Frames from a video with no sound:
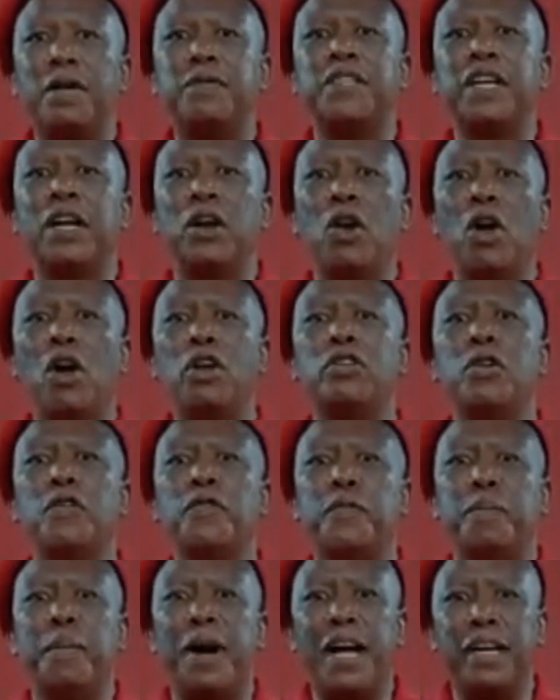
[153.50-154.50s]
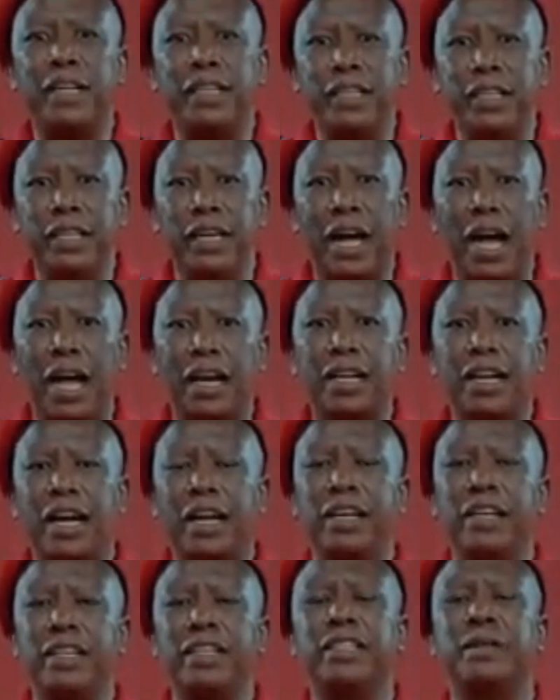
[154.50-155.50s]
a lot of money under
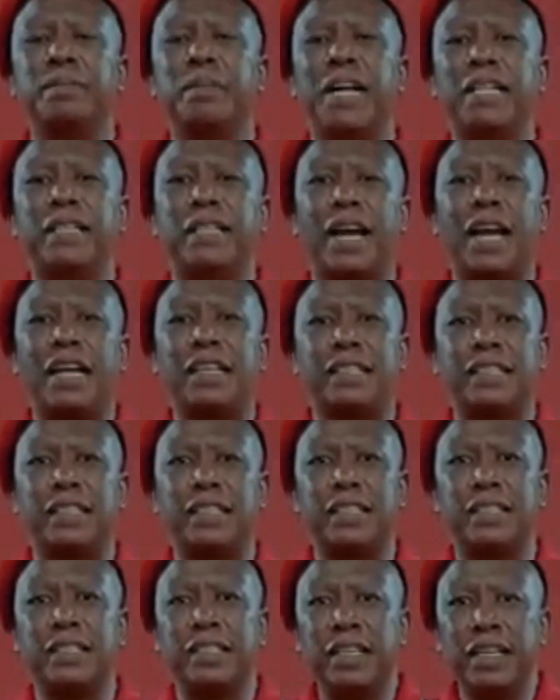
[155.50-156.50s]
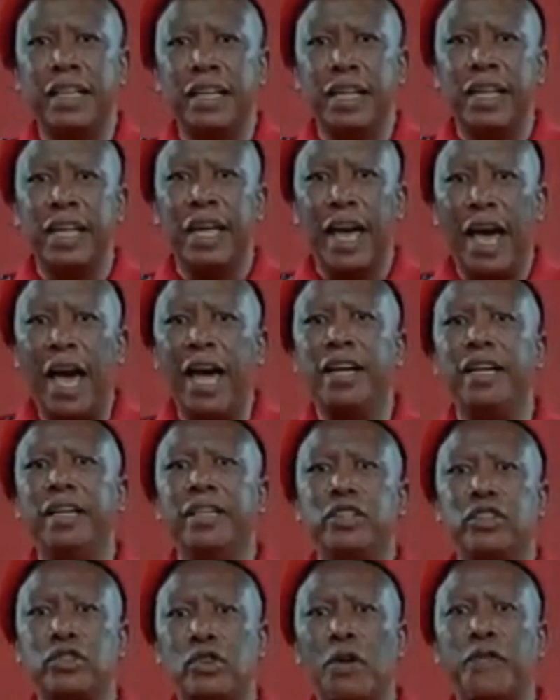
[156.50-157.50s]
his mattresses and
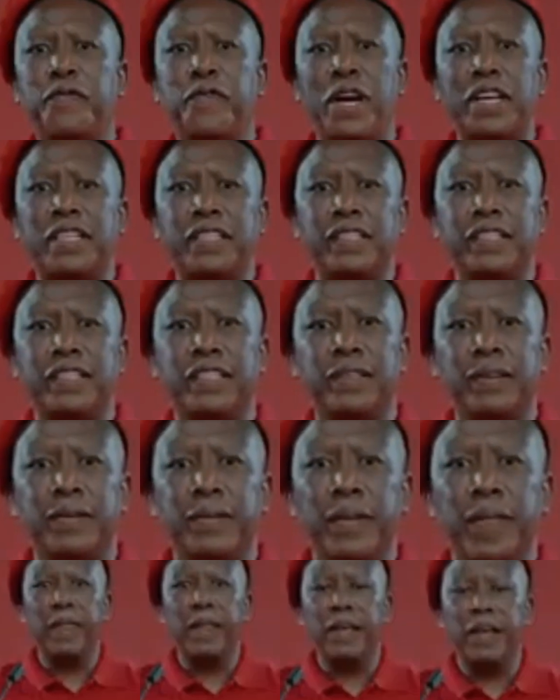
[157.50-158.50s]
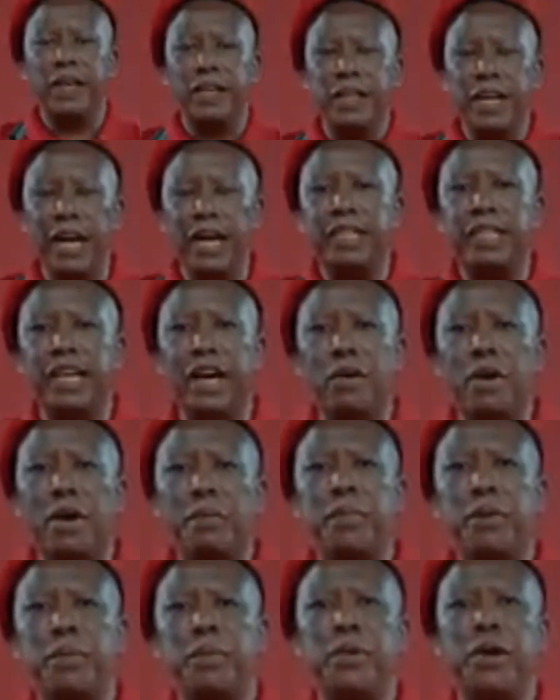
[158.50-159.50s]
sofas. Yet our
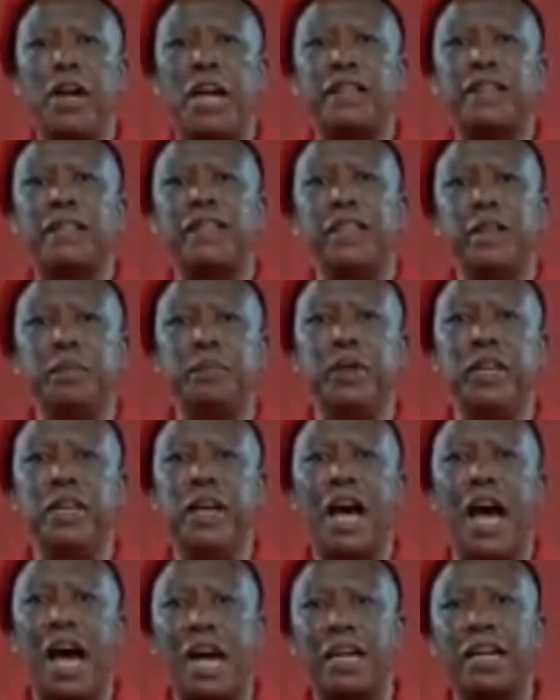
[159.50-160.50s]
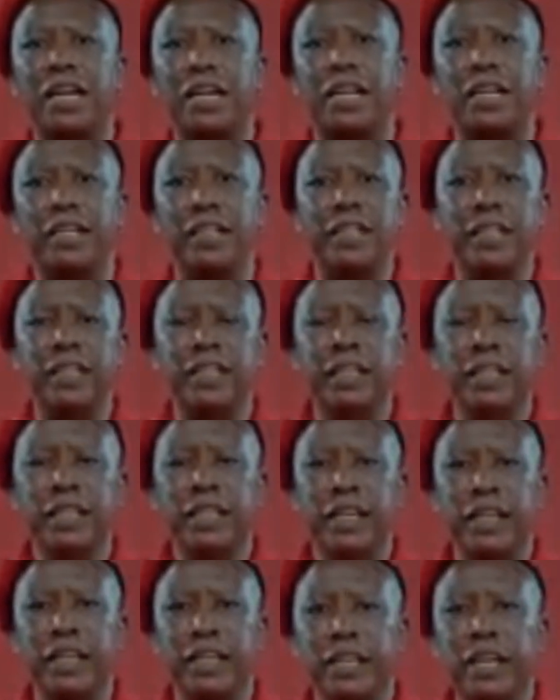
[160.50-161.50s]
people are sleeping hungry.
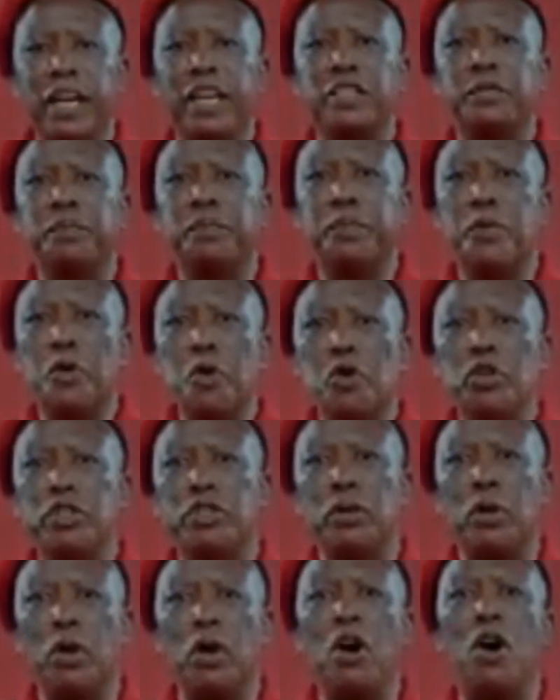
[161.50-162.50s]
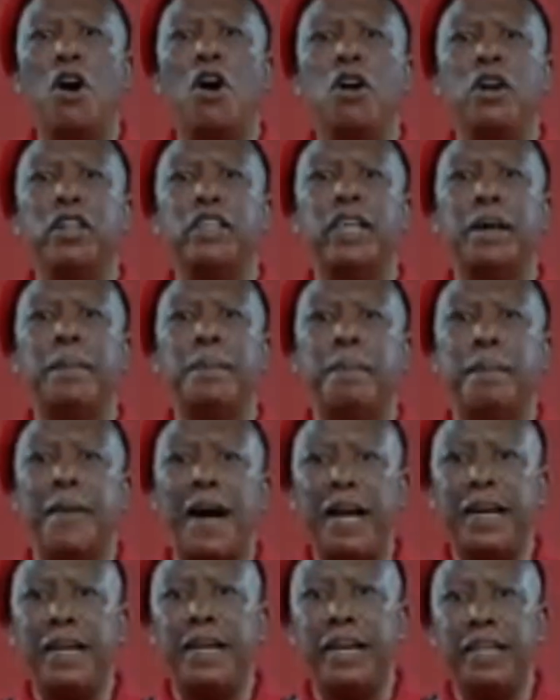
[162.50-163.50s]
He has put all the
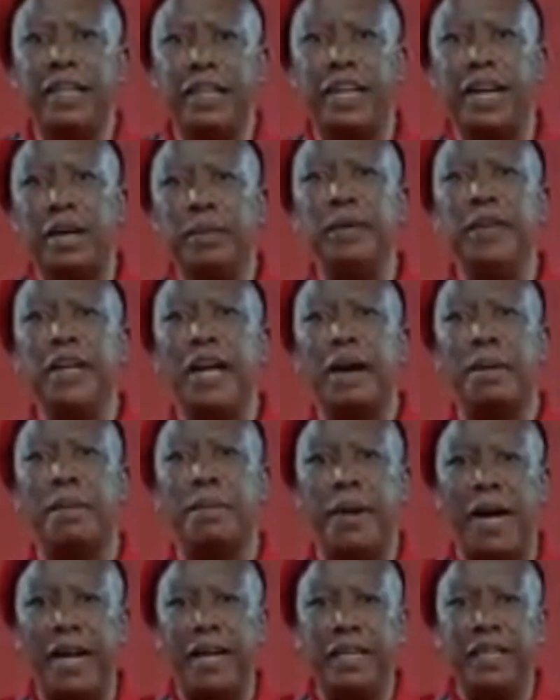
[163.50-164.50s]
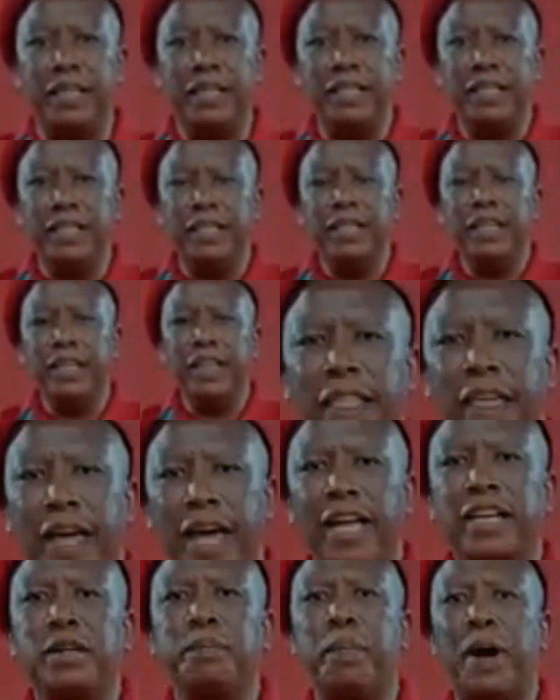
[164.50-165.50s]
money and criminal money
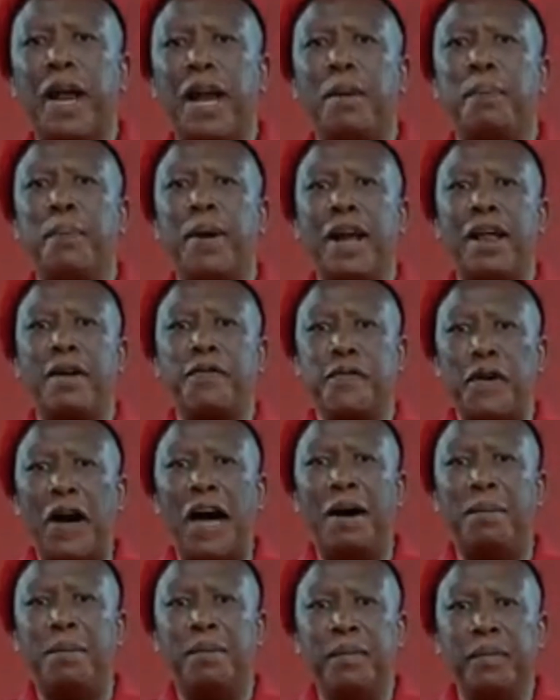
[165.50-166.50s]
at Palapala Farm.